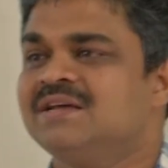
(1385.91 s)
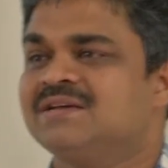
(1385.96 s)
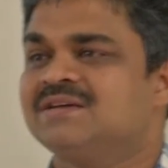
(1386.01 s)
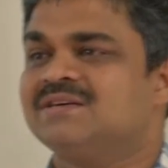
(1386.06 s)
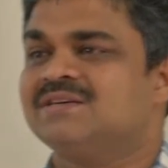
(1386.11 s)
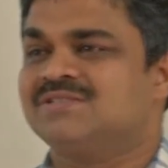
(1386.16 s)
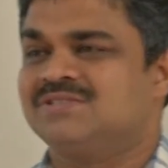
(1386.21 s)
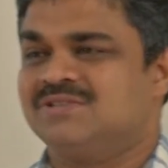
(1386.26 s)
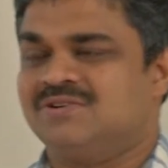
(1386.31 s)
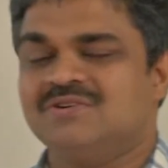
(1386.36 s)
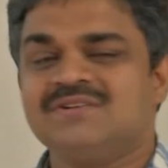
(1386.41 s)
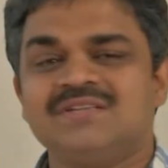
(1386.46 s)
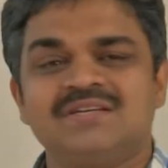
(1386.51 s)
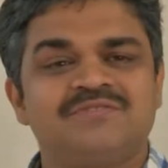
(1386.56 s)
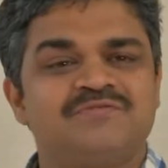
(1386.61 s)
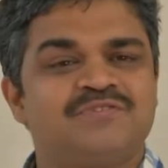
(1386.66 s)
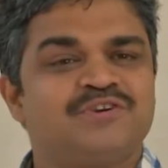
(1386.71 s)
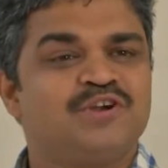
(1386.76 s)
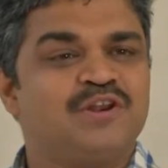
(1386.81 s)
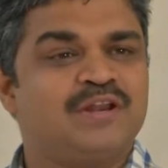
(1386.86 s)
It's not
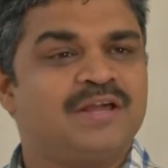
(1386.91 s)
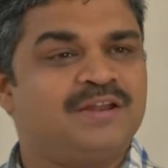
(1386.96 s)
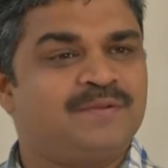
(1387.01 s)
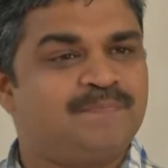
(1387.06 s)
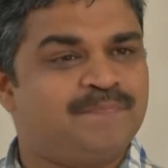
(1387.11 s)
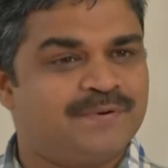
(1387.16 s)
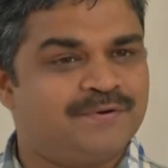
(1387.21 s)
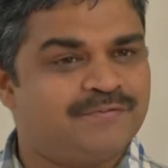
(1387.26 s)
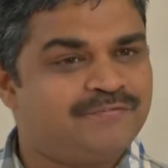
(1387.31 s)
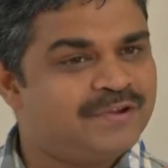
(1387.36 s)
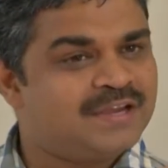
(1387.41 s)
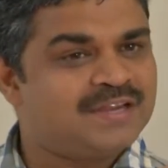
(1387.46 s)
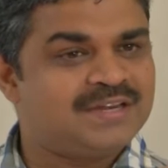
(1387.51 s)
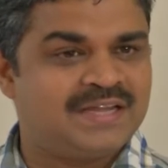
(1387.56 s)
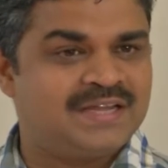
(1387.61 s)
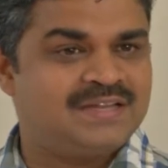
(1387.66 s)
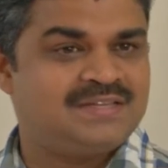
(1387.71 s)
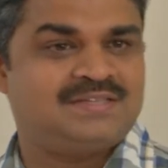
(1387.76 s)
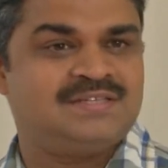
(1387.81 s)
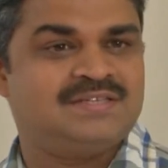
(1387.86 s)
that we will get perfect
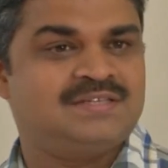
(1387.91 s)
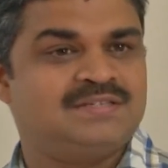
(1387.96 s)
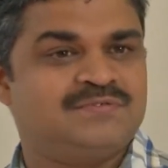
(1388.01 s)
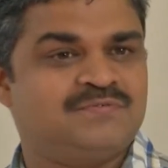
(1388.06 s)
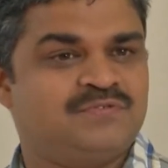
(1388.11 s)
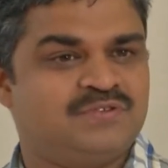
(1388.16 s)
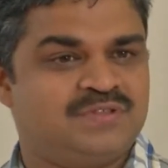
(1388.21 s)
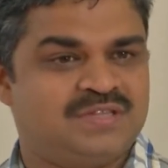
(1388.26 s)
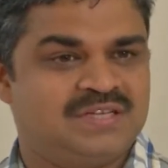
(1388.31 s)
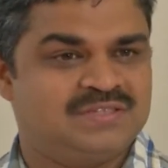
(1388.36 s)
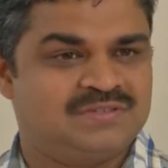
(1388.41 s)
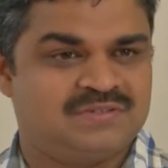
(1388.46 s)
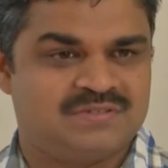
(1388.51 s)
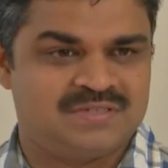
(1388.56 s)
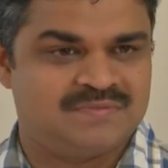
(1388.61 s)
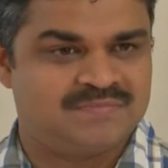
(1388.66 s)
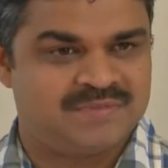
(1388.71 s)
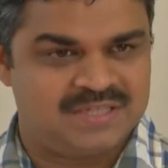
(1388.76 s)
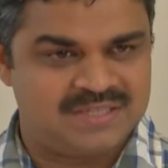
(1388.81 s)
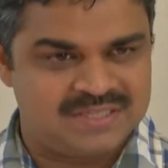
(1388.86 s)
answers for things or
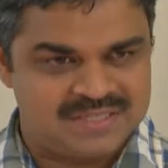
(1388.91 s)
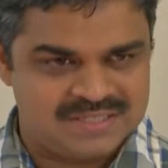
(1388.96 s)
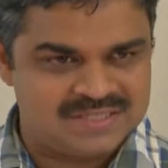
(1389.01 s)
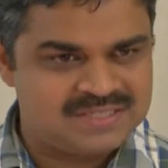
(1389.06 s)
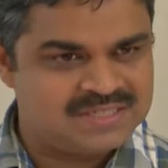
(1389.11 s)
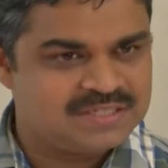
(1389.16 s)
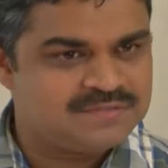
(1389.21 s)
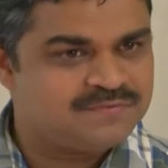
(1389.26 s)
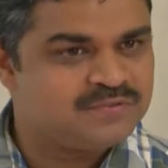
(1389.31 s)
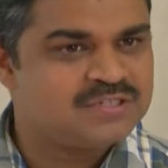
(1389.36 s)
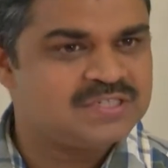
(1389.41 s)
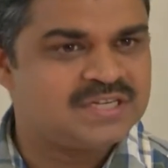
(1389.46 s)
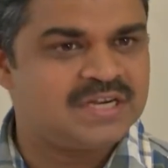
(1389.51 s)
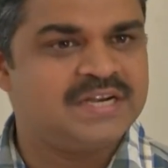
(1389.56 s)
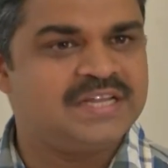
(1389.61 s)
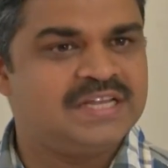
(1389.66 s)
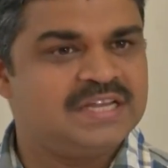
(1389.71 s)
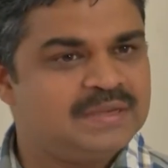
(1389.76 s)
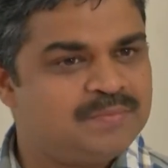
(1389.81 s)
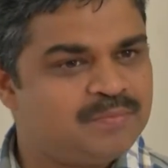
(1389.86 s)
something. This is just for
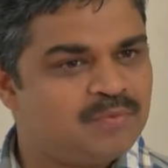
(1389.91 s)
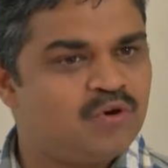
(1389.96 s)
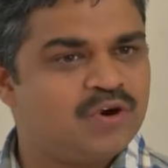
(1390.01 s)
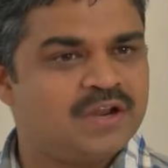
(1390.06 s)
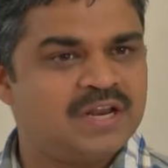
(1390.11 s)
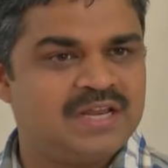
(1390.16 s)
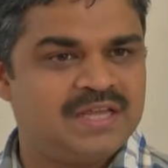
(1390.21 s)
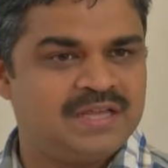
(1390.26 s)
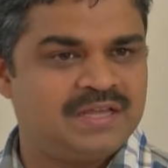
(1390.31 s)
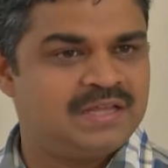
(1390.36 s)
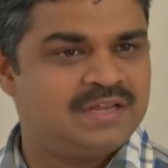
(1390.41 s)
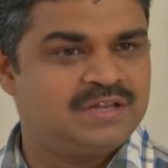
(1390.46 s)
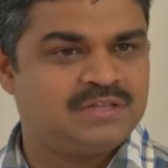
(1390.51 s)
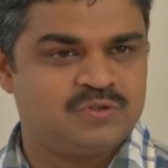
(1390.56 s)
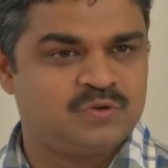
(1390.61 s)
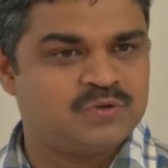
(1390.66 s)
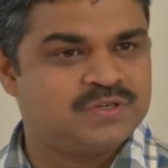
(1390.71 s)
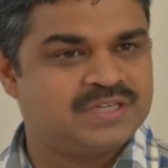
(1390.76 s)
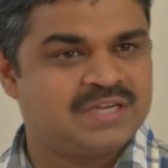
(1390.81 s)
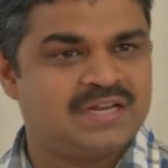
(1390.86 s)
studying modeling and
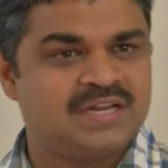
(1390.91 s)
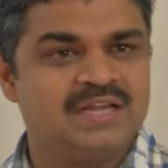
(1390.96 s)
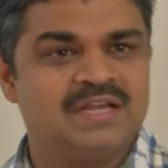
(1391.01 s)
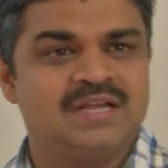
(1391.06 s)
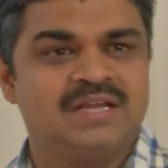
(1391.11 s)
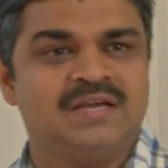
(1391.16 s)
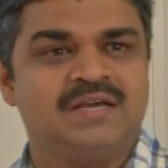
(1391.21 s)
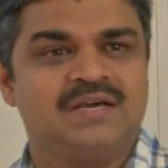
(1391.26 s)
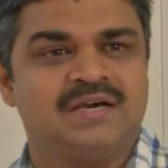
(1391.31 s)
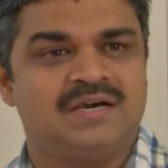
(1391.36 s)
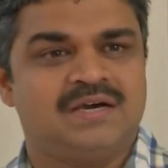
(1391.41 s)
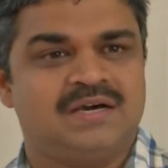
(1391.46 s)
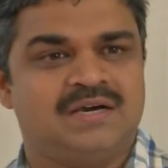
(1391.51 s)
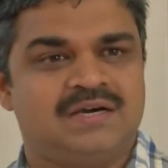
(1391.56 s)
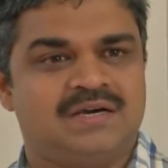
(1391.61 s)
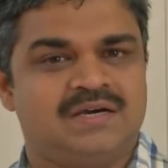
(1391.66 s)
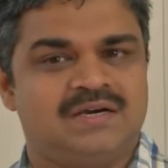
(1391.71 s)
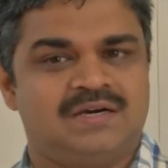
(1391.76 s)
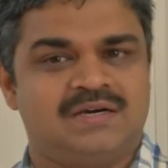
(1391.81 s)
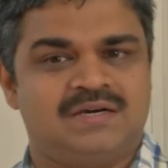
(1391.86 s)

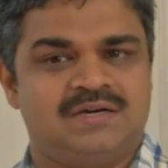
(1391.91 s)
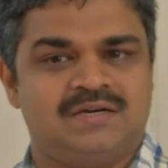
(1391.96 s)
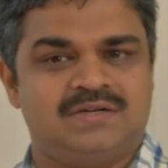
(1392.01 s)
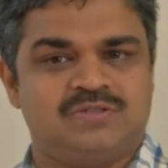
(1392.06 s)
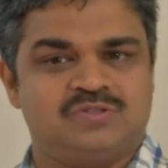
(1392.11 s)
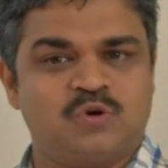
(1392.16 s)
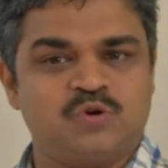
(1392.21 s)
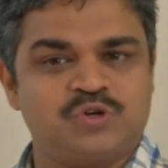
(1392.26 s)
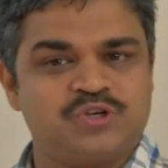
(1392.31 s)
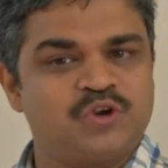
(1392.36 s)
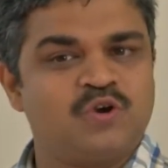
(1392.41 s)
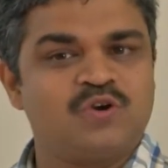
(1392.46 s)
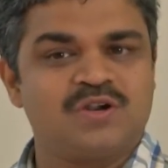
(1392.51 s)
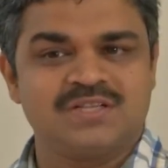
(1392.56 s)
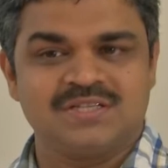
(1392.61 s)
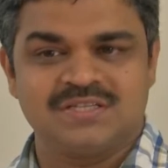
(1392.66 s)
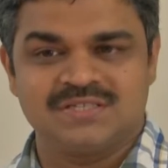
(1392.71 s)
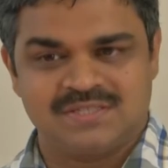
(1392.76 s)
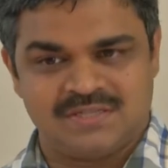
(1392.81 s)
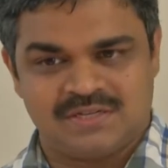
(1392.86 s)

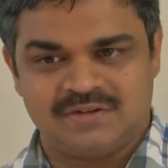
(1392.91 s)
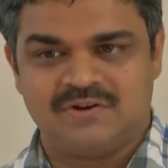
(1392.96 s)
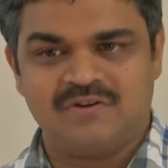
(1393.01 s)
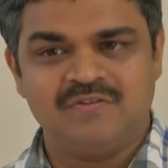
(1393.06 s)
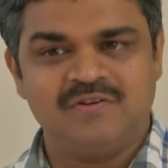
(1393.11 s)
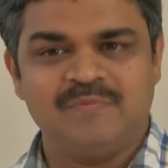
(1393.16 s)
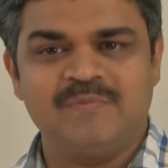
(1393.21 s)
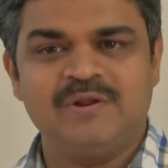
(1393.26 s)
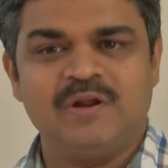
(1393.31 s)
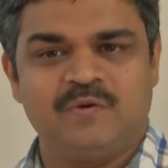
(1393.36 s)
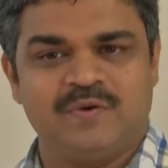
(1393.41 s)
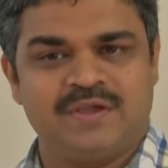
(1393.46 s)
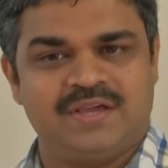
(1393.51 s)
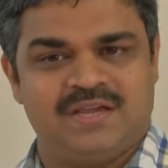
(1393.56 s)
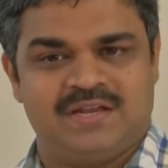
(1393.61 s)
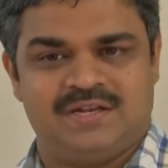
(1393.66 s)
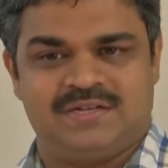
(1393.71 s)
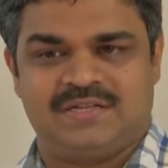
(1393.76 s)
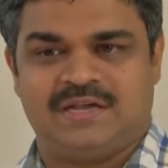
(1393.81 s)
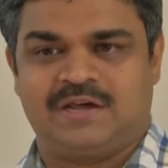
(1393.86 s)
sociologists and all. We'll be looking
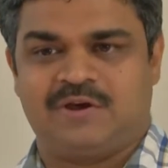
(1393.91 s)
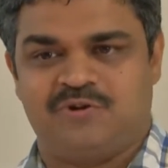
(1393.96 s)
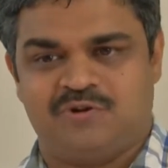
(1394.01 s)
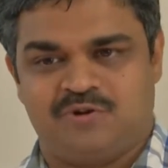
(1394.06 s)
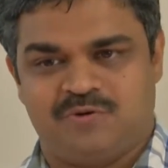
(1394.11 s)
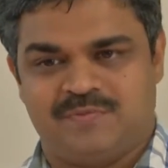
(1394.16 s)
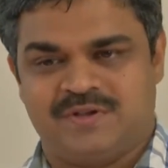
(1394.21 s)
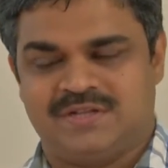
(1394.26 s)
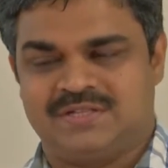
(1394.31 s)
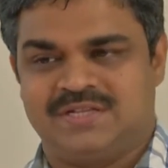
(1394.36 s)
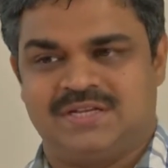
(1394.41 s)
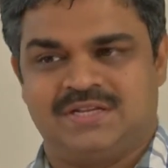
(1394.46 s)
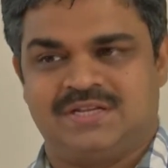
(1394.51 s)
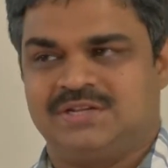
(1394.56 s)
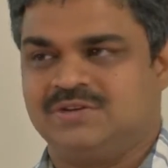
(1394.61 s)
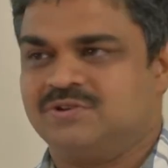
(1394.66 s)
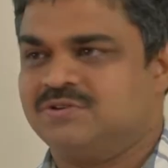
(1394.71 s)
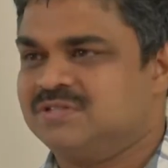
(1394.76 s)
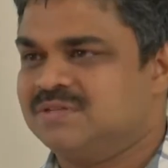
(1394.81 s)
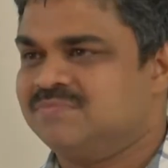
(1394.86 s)
at economic
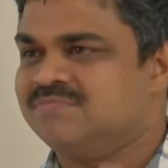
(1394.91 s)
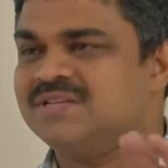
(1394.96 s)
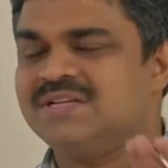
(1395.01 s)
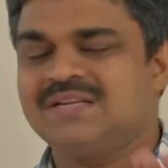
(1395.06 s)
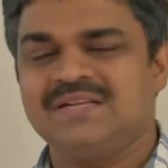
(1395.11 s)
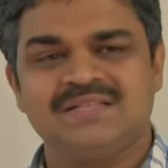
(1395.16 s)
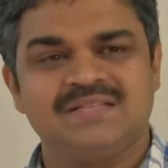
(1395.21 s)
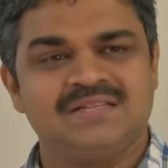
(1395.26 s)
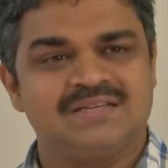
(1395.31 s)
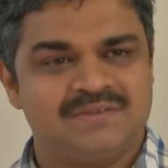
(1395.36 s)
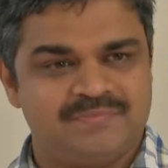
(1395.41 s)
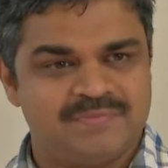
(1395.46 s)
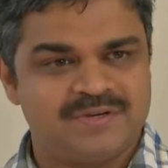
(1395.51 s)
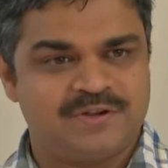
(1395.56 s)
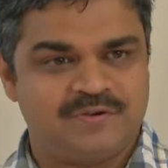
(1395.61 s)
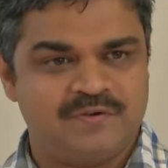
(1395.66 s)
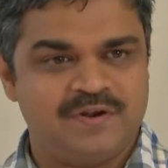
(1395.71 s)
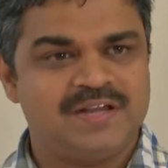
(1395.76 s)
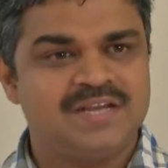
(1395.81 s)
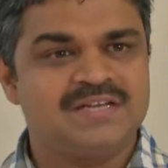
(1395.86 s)
theory or something like that, but
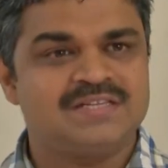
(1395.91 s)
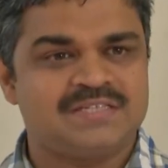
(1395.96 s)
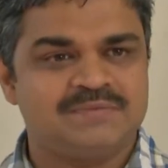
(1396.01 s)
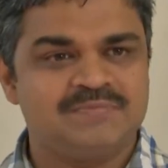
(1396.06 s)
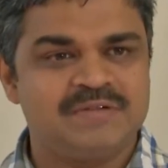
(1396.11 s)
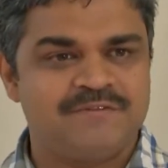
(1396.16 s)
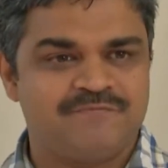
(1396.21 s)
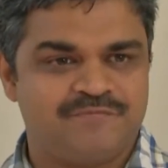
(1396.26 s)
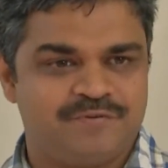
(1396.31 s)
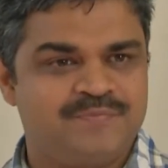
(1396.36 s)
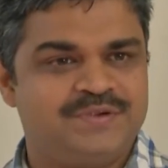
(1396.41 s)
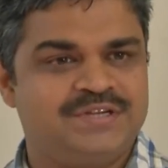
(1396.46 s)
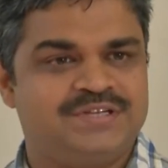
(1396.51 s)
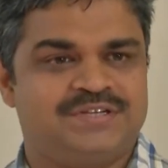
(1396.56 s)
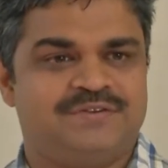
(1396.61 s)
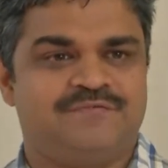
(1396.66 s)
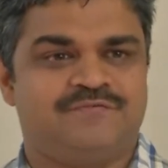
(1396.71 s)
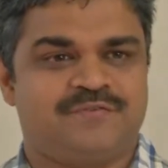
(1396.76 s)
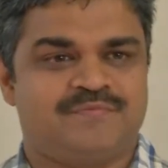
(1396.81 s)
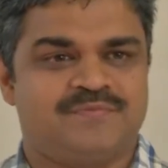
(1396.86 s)
you will get some
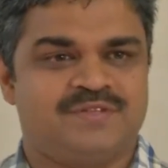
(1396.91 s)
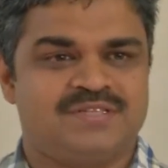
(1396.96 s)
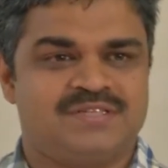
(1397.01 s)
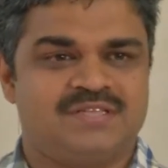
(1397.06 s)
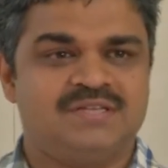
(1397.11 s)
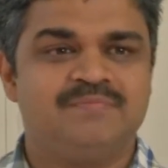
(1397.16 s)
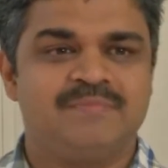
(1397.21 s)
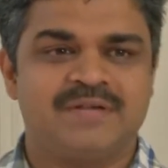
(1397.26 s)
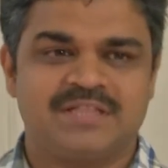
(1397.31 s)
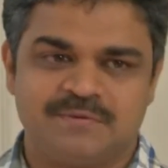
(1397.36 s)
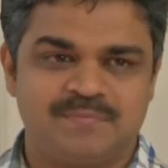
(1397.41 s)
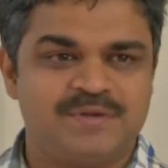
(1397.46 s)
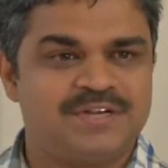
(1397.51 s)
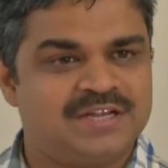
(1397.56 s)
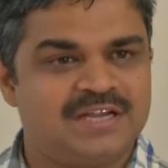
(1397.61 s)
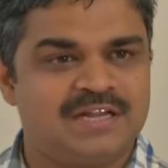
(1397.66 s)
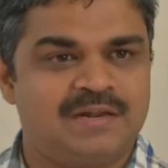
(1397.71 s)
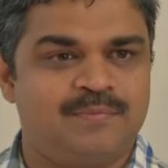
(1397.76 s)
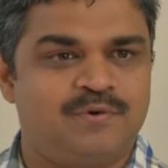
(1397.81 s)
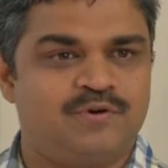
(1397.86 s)
information from this thing,
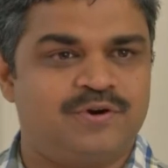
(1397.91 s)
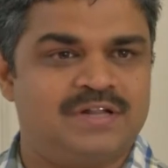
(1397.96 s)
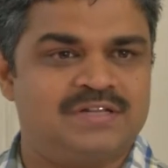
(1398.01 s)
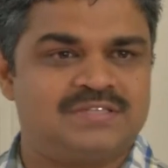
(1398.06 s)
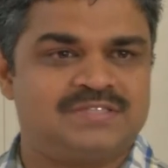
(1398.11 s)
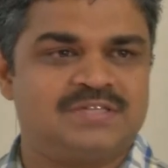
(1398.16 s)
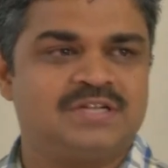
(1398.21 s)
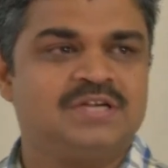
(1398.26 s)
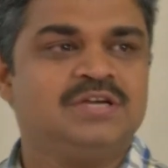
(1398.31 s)
mathematical models